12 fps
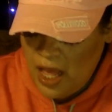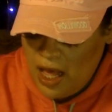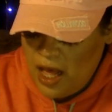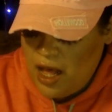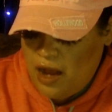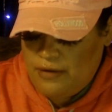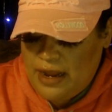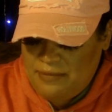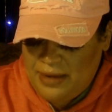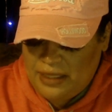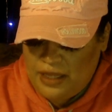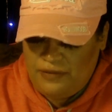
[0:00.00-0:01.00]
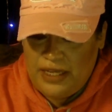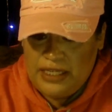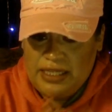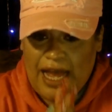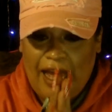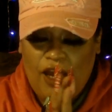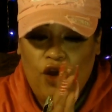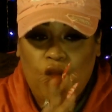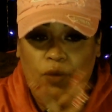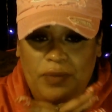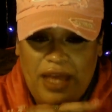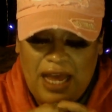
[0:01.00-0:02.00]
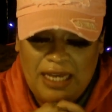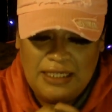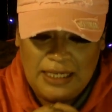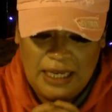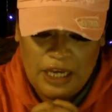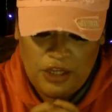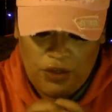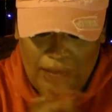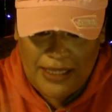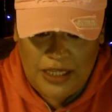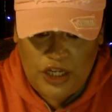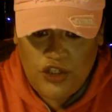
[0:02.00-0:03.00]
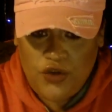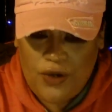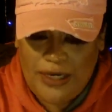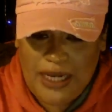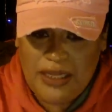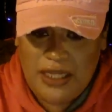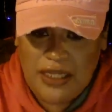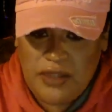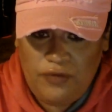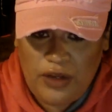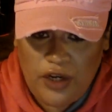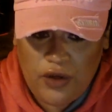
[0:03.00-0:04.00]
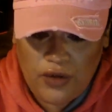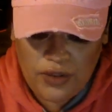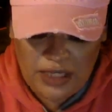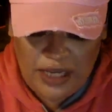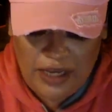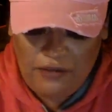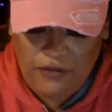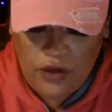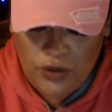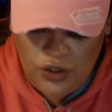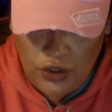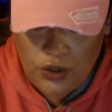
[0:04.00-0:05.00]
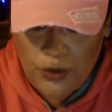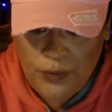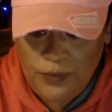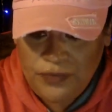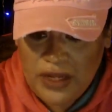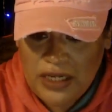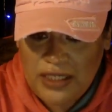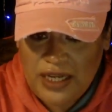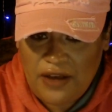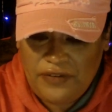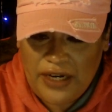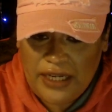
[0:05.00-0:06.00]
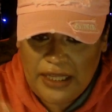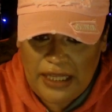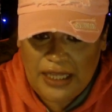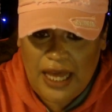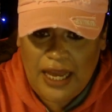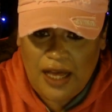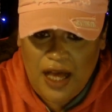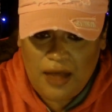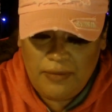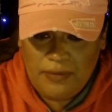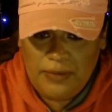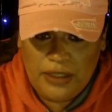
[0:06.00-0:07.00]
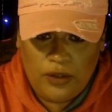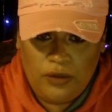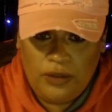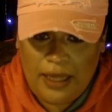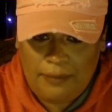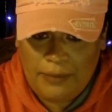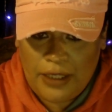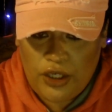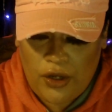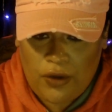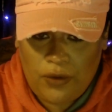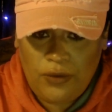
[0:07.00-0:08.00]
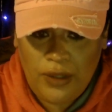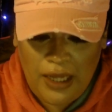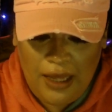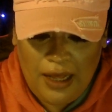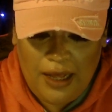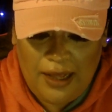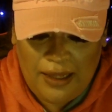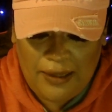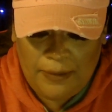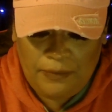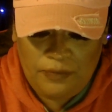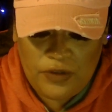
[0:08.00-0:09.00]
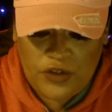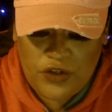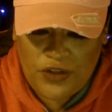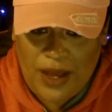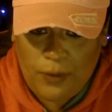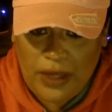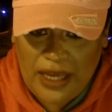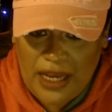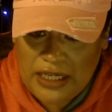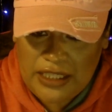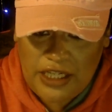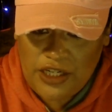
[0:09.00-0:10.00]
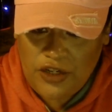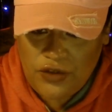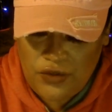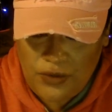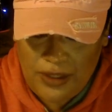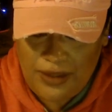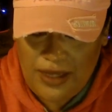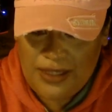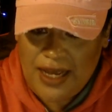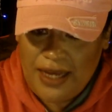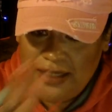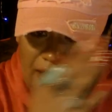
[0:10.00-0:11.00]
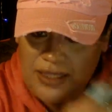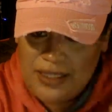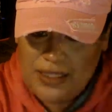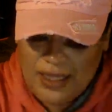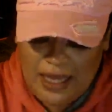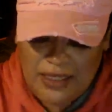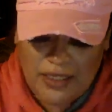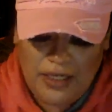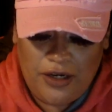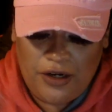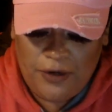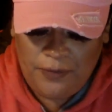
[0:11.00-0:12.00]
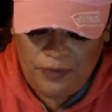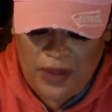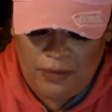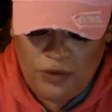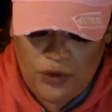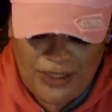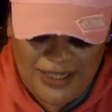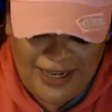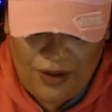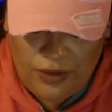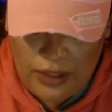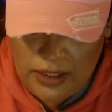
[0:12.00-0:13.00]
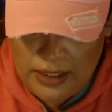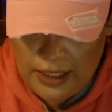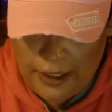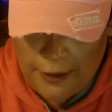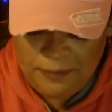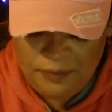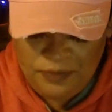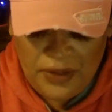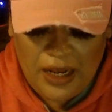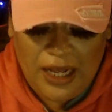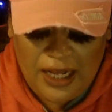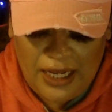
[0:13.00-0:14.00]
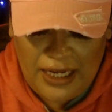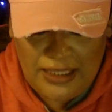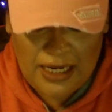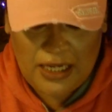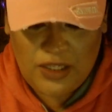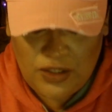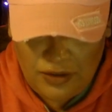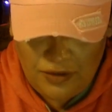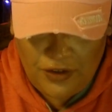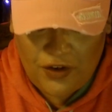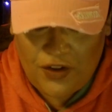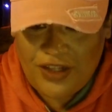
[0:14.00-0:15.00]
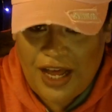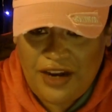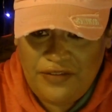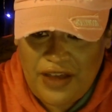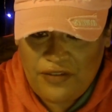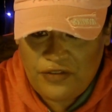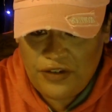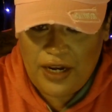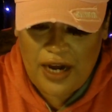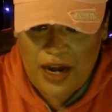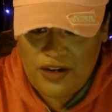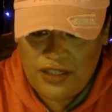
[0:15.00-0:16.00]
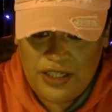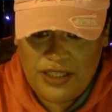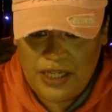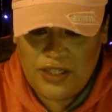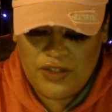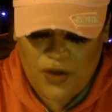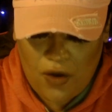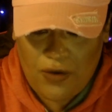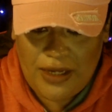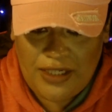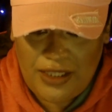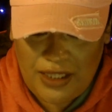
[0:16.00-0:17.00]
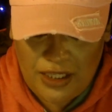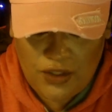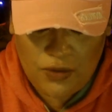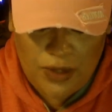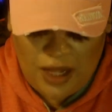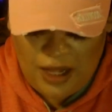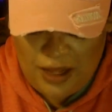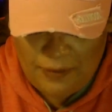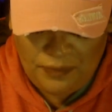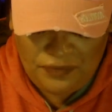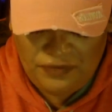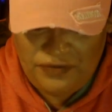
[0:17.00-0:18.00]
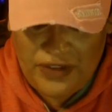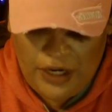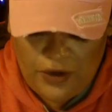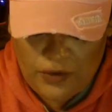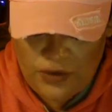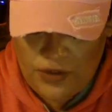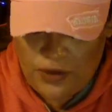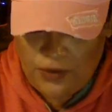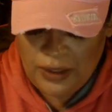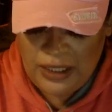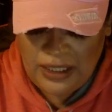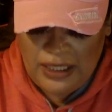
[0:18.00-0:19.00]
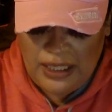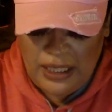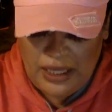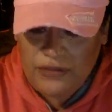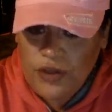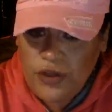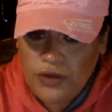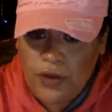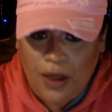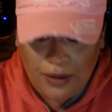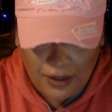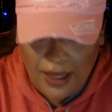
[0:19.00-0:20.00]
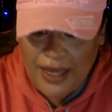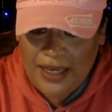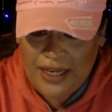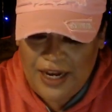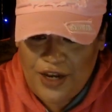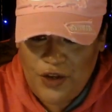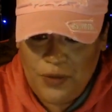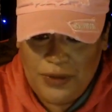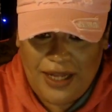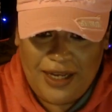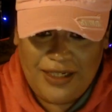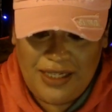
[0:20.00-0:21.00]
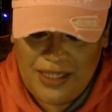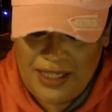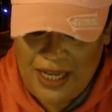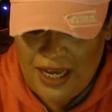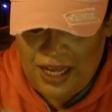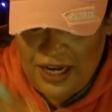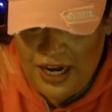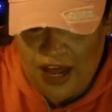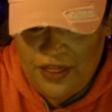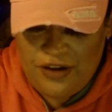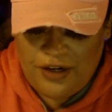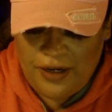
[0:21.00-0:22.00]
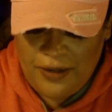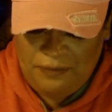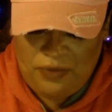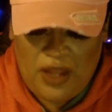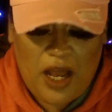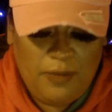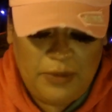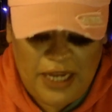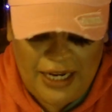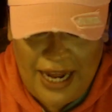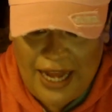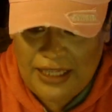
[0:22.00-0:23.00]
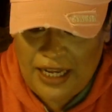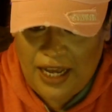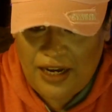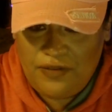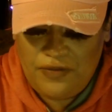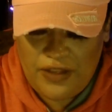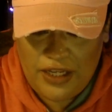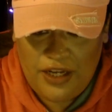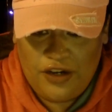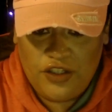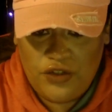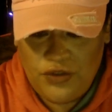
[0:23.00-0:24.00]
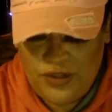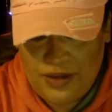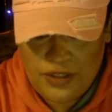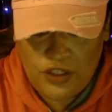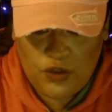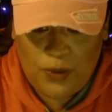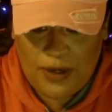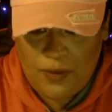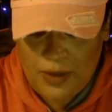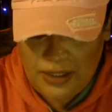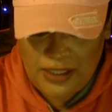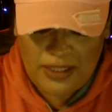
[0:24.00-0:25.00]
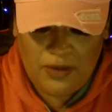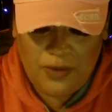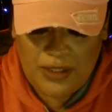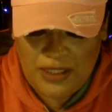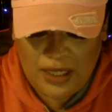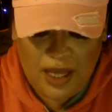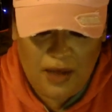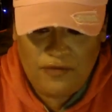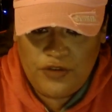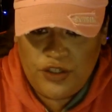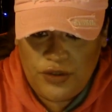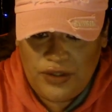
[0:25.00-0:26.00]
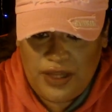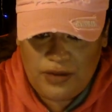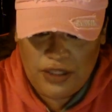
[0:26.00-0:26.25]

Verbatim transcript: All right, my lovelies, I hope that you guys enjoyed these videos. If you do, definitely like, comment below, let me know, um, so that we can continue doing this. I did this last year. I'm doing it now this year. Uh, it does, you know, a lot of effort and energy just go into these uh, videos. So if you like it and you would like to see another update at the end of the year two thousand twenty-one to see what's to come for two thousand